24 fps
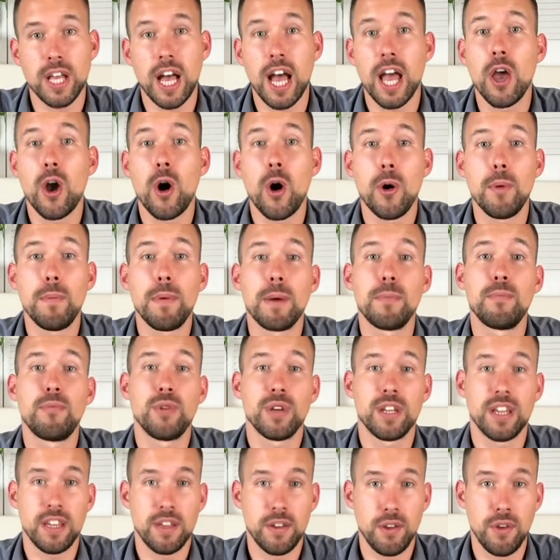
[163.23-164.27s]
I hope I'm
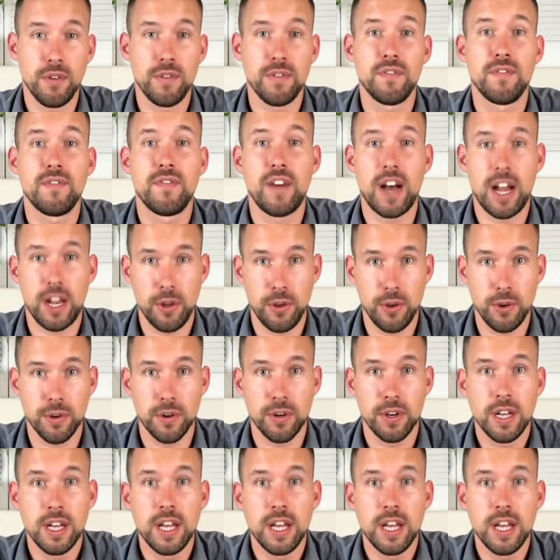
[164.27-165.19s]
bringing you value.